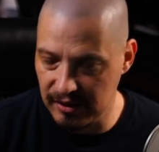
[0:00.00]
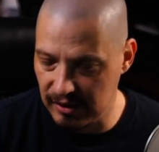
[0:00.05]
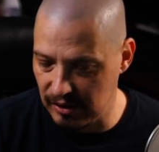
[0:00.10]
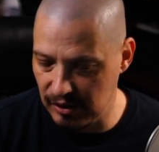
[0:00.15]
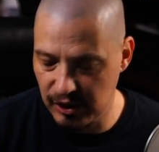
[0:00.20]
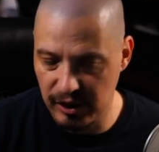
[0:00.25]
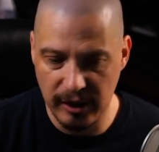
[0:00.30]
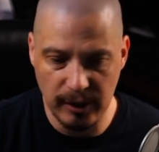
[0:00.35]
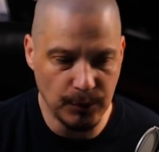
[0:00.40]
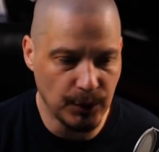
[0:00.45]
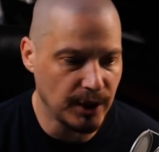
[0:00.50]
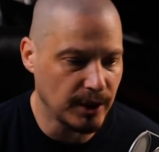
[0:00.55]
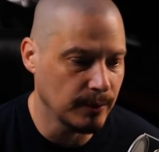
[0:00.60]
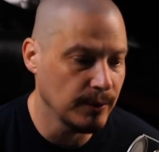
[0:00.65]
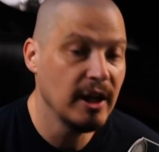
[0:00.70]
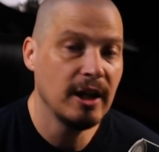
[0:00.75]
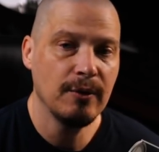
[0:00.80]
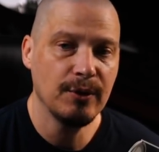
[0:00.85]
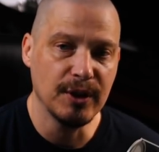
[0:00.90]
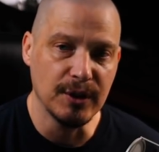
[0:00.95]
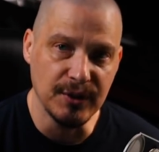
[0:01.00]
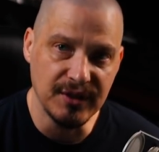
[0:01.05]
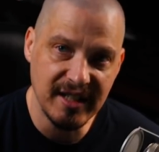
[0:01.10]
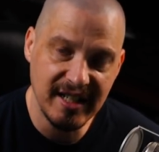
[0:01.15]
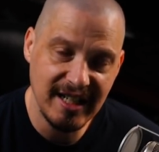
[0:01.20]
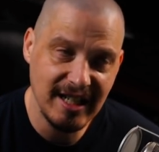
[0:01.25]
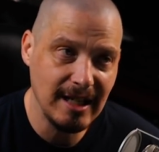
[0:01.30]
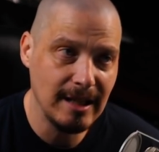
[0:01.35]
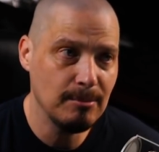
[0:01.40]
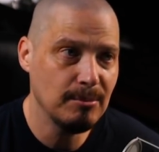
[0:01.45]
It shared their
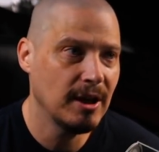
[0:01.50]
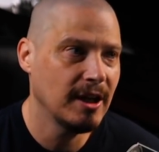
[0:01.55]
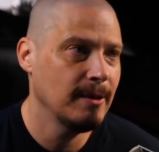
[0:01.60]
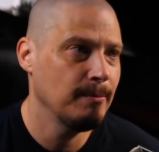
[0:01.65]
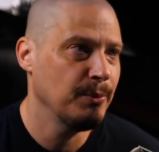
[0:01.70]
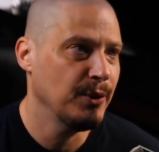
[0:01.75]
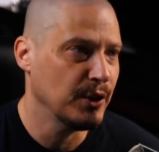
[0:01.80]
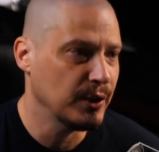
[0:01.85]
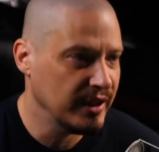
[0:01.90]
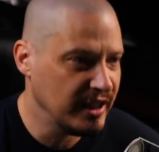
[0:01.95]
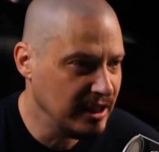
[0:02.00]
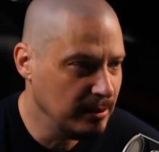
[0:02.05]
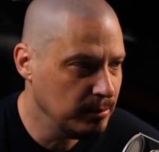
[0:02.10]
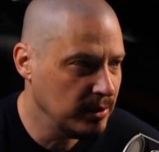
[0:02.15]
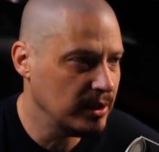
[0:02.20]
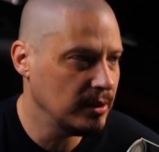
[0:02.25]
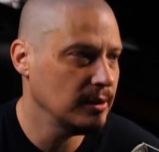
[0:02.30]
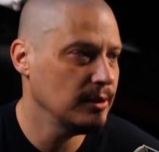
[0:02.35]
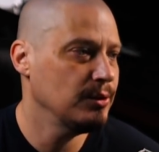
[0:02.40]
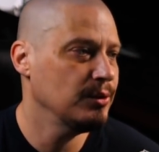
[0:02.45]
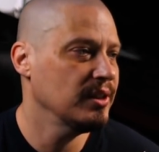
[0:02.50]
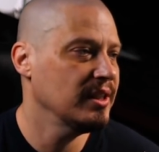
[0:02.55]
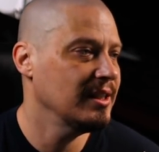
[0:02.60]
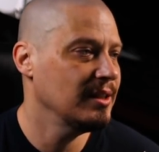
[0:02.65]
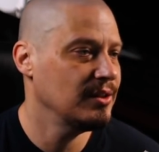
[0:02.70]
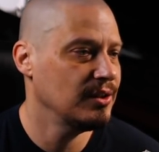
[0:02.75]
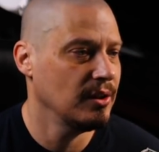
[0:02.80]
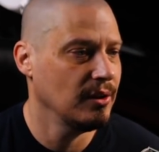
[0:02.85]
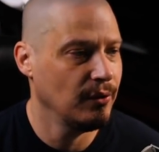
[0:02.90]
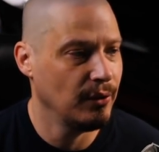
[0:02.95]
name, their email
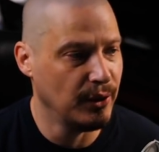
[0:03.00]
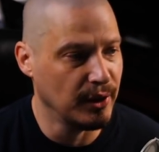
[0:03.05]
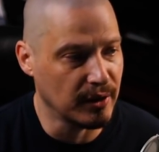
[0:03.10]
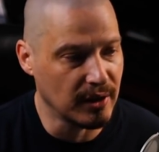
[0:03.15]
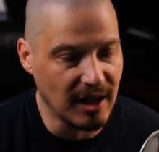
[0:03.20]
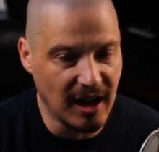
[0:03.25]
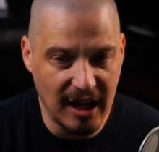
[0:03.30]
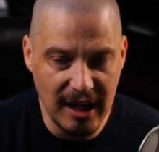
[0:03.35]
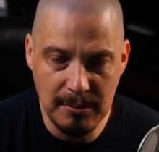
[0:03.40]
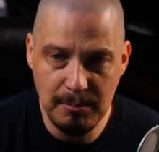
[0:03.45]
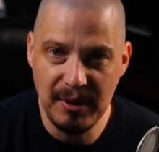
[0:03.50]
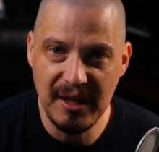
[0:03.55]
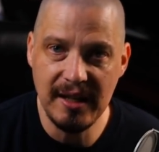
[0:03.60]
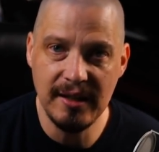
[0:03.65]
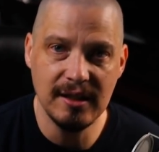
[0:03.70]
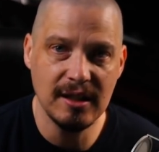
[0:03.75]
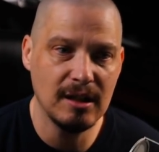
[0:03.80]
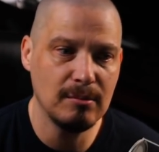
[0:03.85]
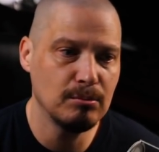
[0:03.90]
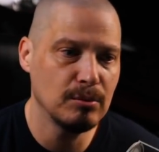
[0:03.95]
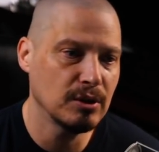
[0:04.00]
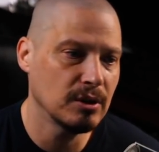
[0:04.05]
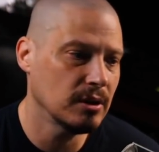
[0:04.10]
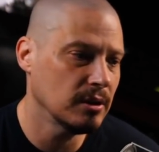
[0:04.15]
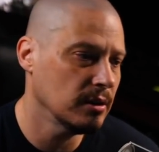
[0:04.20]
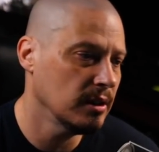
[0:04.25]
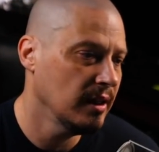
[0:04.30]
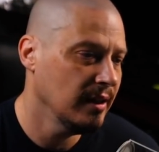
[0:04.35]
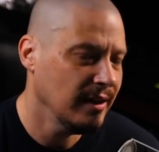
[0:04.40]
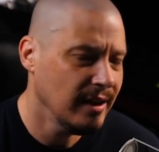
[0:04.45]
address, their IP
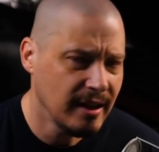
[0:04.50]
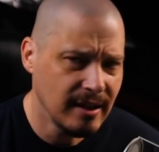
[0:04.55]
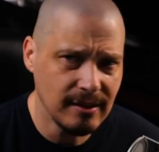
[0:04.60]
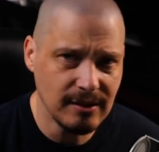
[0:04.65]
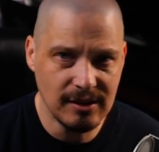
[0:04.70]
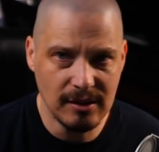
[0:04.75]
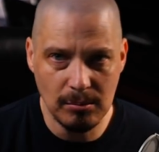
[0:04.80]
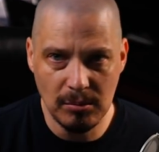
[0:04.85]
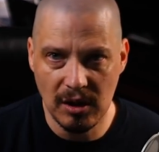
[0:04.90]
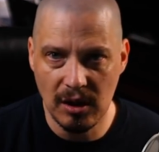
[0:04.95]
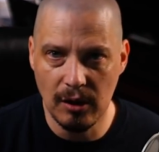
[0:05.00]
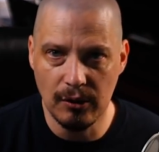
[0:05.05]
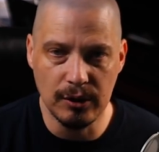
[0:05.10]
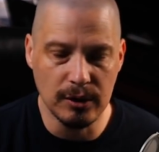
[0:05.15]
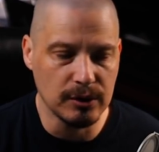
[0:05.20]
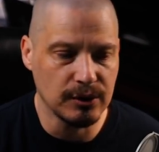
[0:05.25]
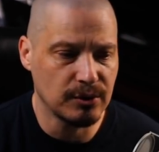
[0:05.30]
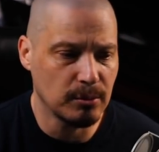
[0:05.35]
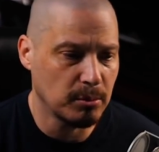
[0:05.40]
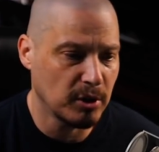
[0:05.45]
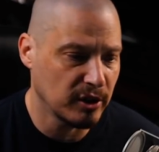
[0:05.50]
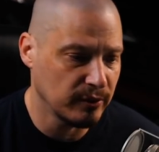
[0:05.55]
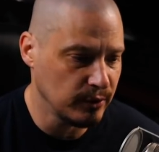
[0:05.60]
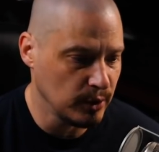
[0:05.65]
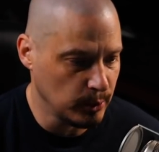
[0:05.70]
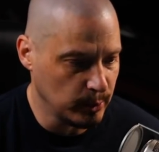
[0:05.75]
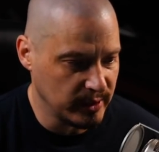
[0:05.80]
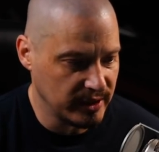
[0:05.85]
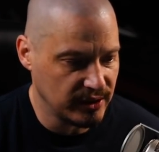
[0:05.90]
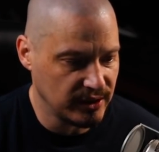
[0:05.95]
number, and some other
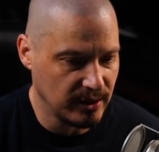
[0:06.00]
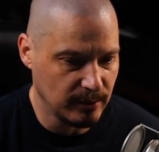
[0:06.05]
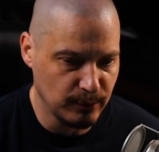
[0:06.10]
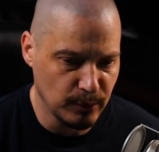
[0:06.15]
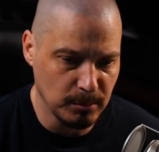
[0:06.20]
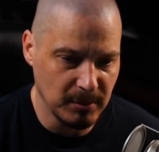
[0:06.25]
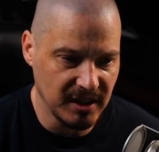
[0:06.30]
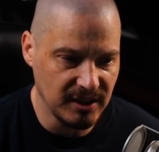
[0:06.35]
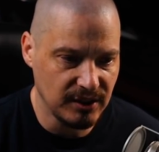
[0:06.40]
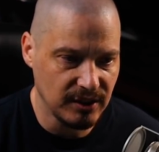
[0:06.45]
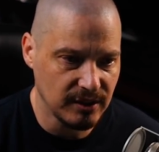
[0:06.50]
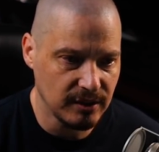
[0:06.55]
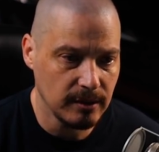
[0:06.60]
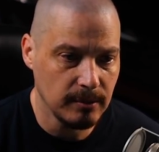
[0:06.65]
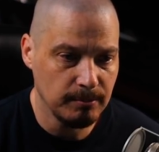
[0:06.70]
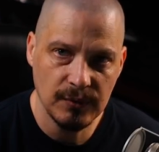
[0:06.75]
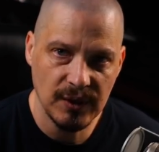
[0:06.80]
superfluous information.